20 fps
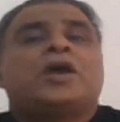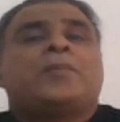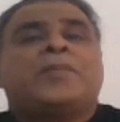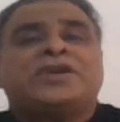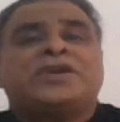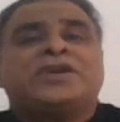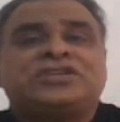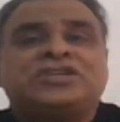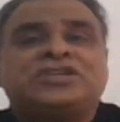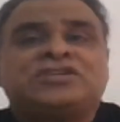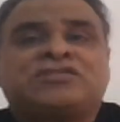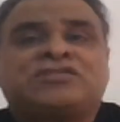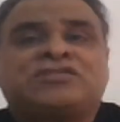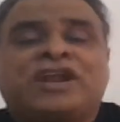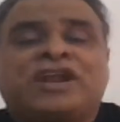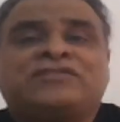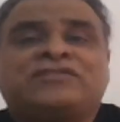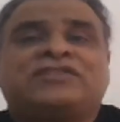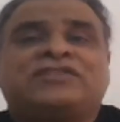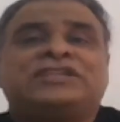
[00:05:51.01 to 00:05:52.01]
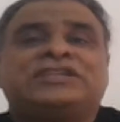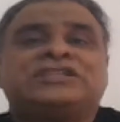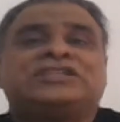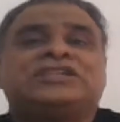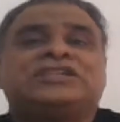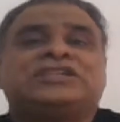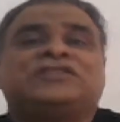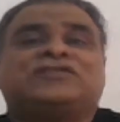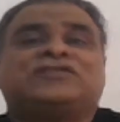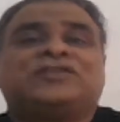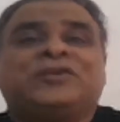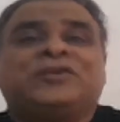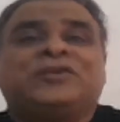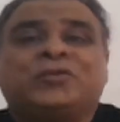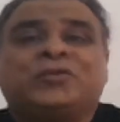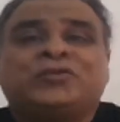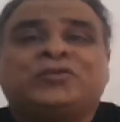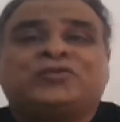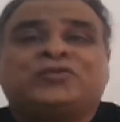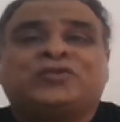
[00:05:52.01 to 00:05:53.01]
Machine translation is
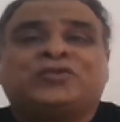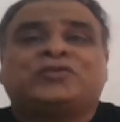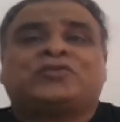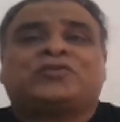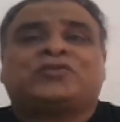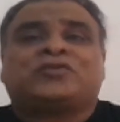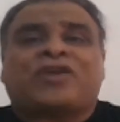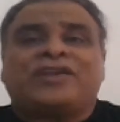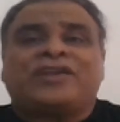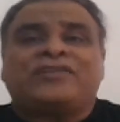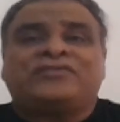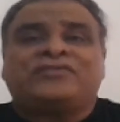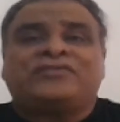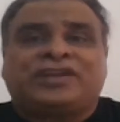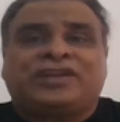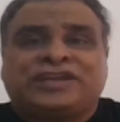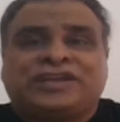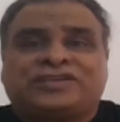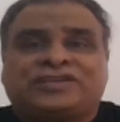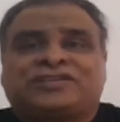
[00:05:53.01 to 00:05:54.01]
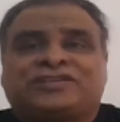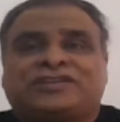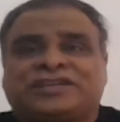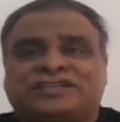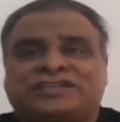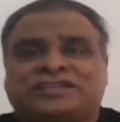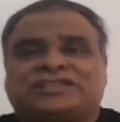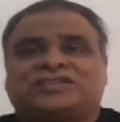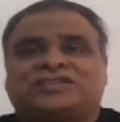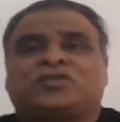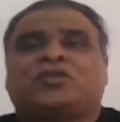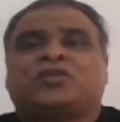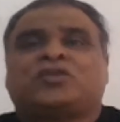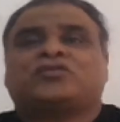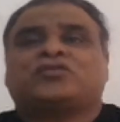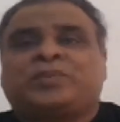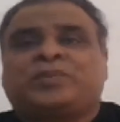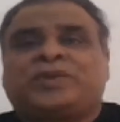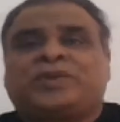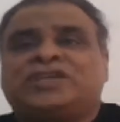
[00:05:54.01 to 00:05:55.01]
used to translate text or
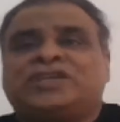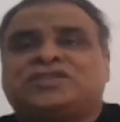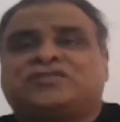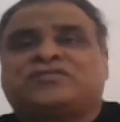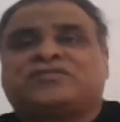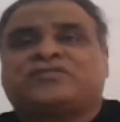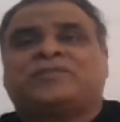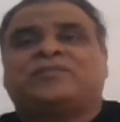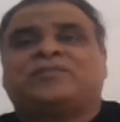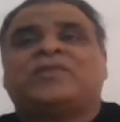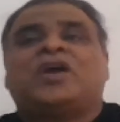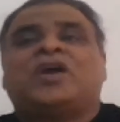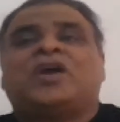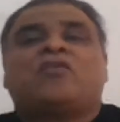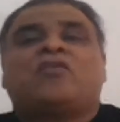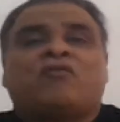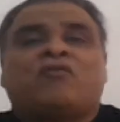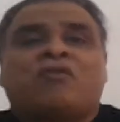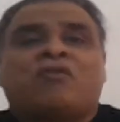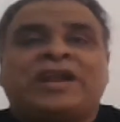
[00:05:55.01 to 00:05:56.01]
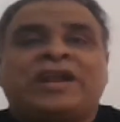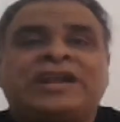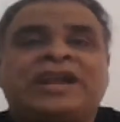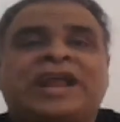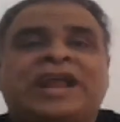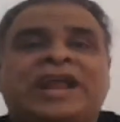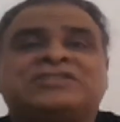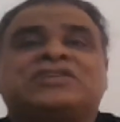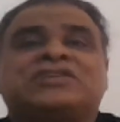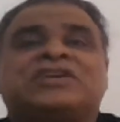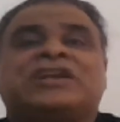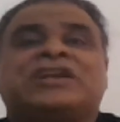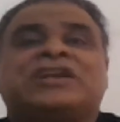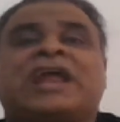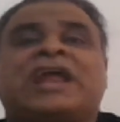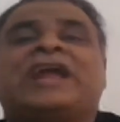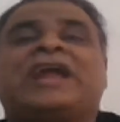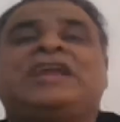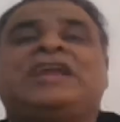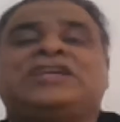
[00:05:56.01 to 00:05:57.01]
speech from one natural
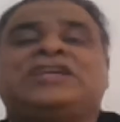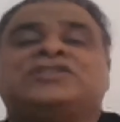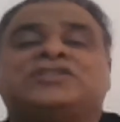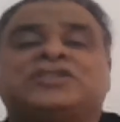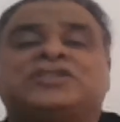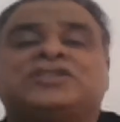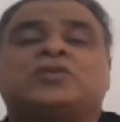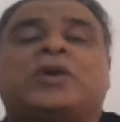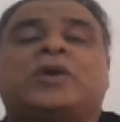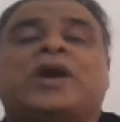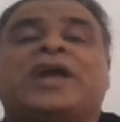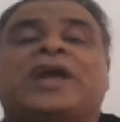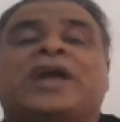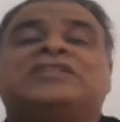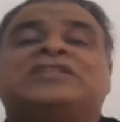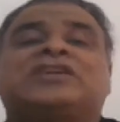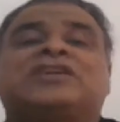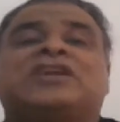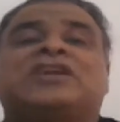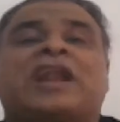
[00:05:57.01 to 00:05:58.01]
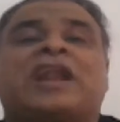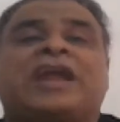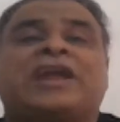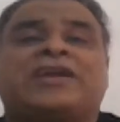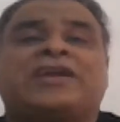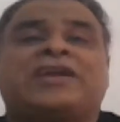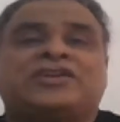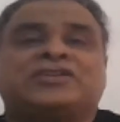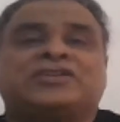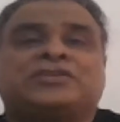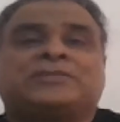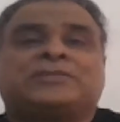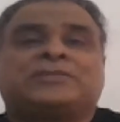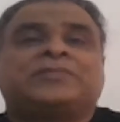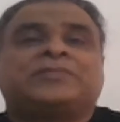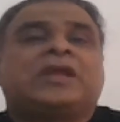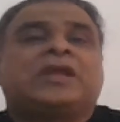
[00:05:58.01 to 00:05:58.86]
language into another language.